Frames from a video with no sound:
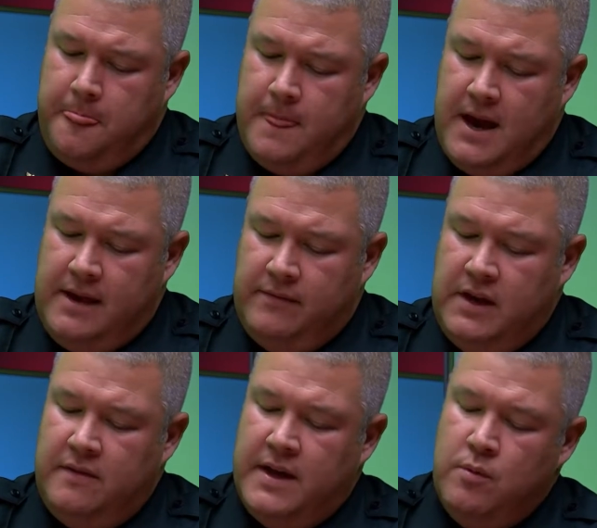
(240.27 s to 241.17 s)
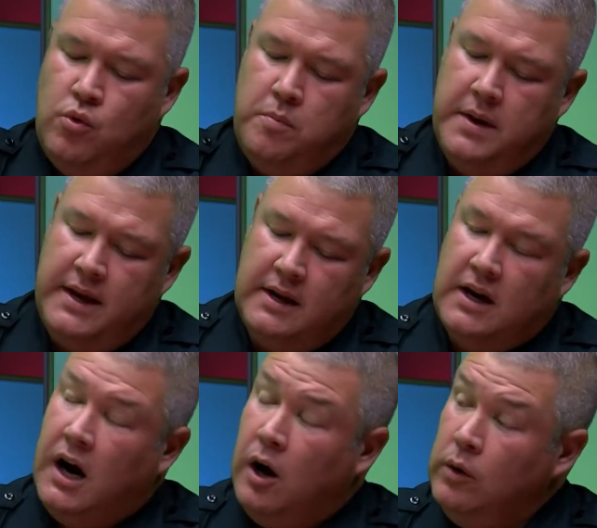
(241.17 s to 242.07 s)
and then they will begin
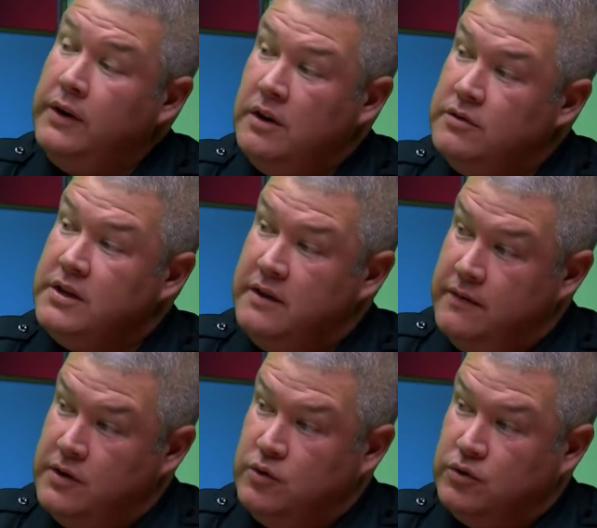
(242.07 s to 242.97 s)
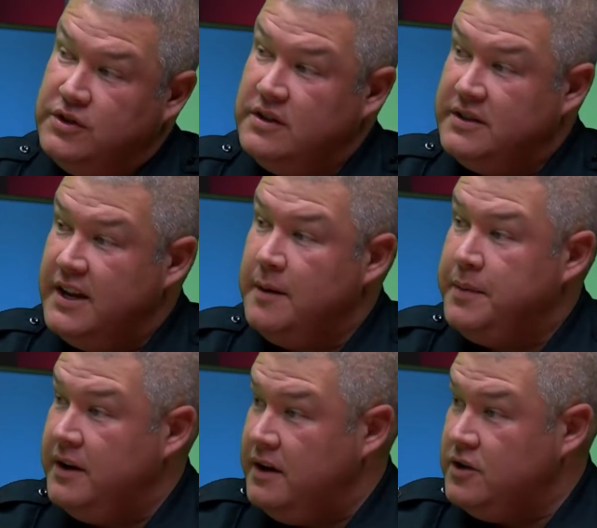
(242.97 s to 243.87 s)
calling those individuals to set up
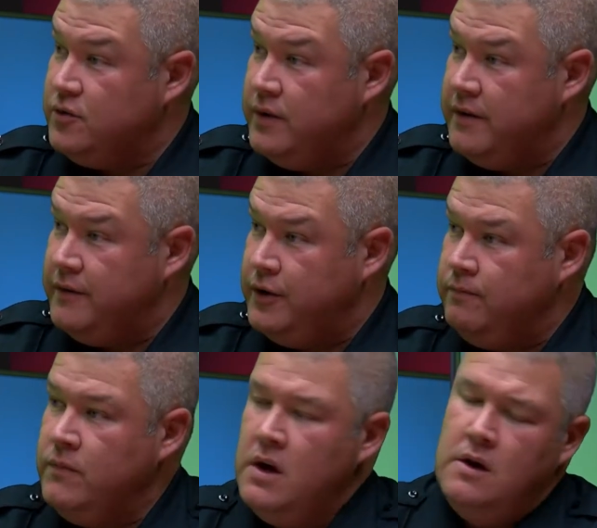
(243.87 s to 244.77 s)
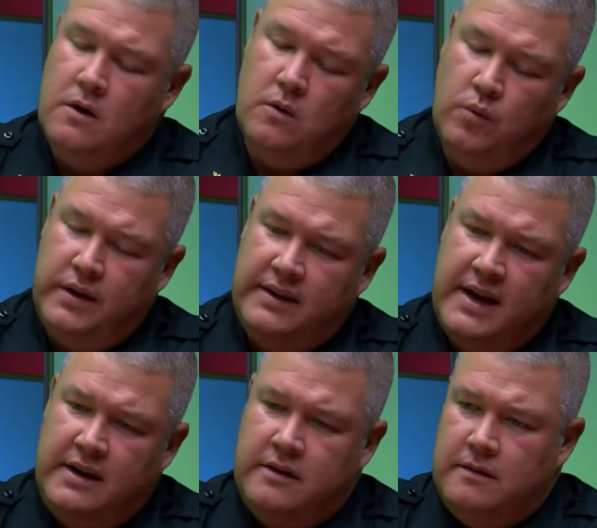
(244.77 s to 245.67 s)
an initial interview. When
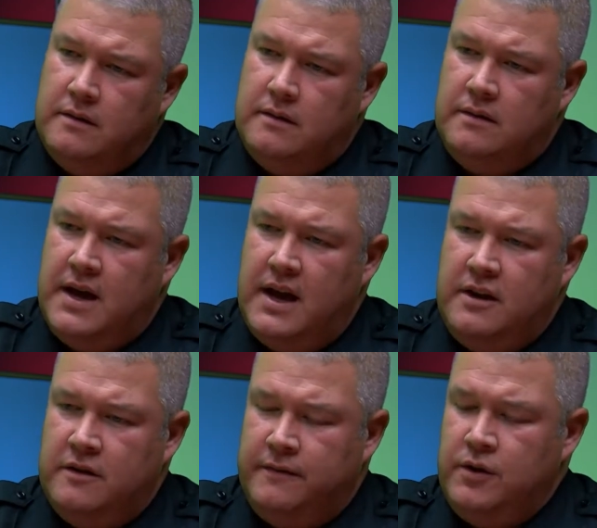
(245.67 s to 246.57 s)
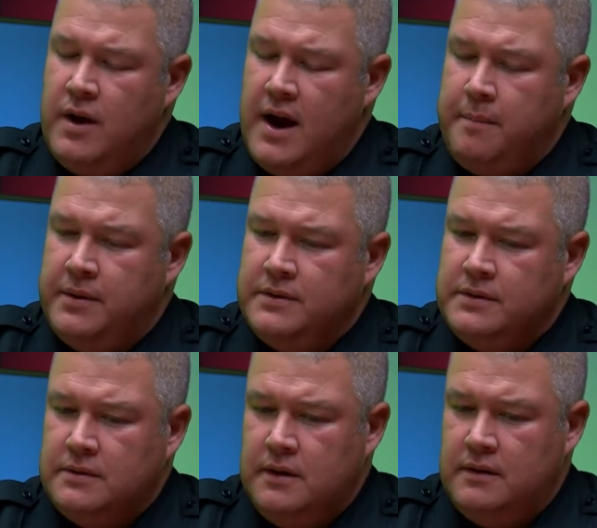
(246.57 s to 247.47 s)
that interview
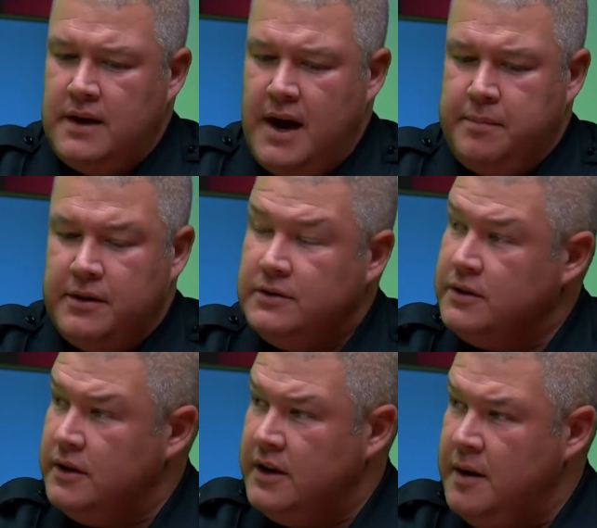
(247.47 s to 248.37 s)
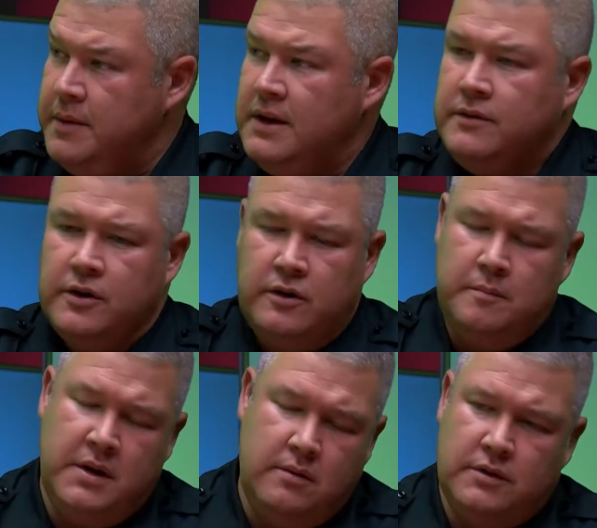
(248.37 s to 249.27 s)
happens, the applicant's going to come in. They're going to
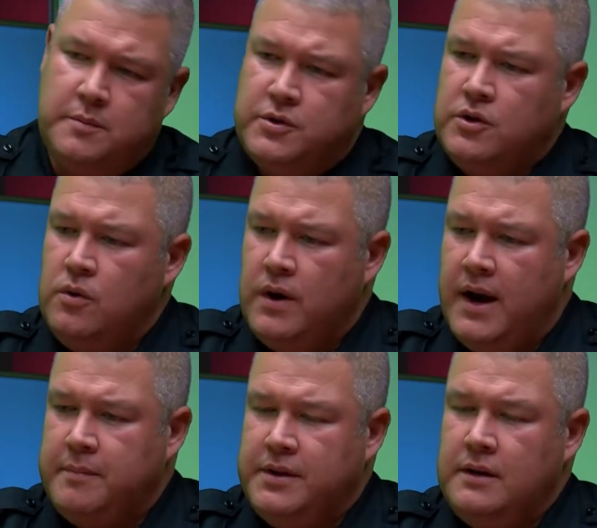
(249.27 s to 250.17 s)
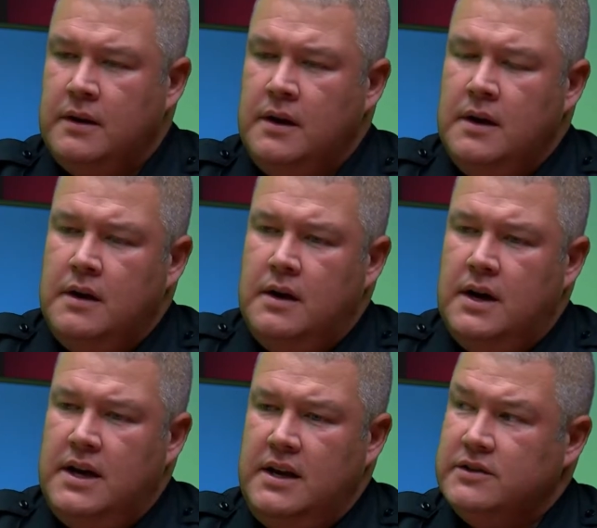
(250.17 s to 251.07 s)
meet with the patrol captain.
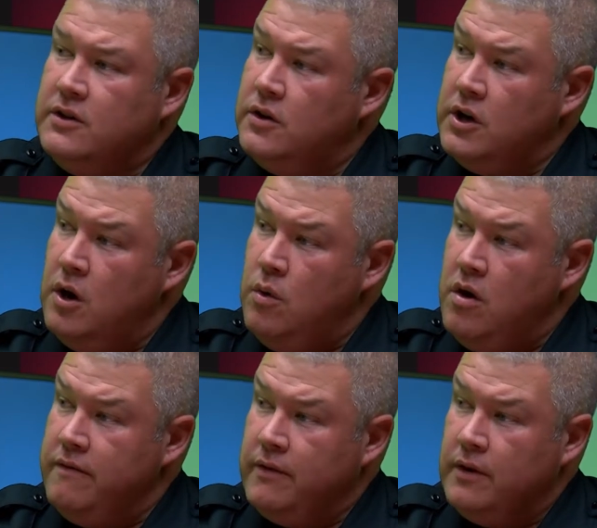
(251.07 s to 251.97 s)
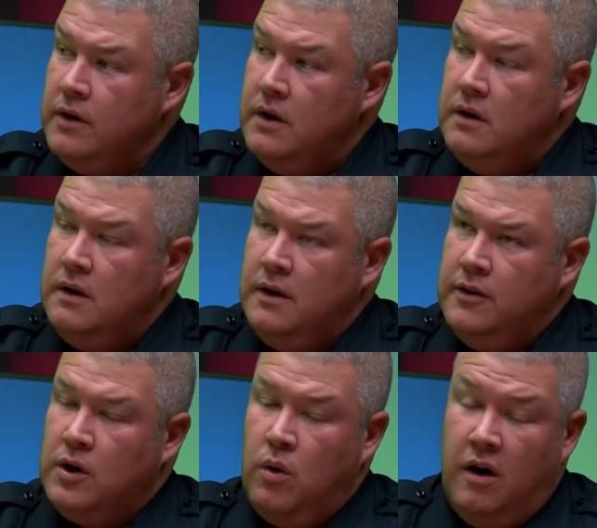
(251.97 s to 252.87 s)
He is going to go over
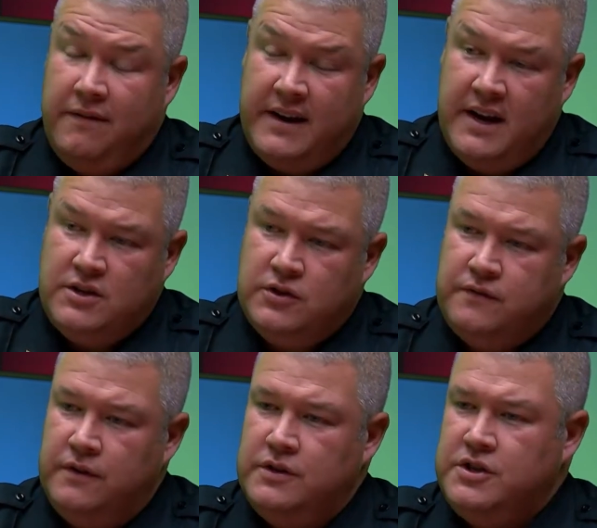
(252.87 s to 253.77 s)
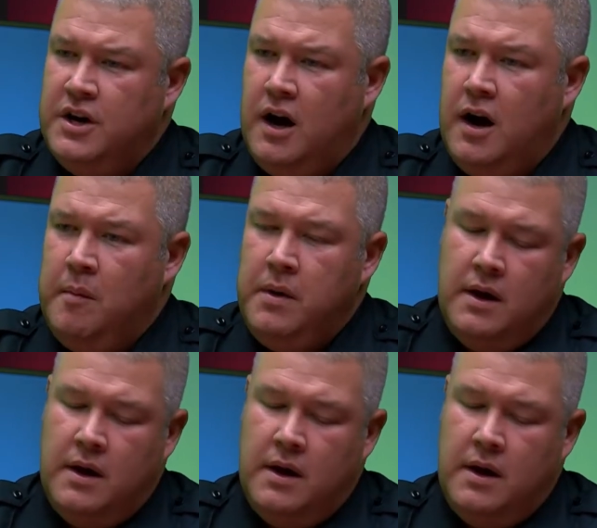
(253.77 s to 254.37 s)
the qualifications for the job.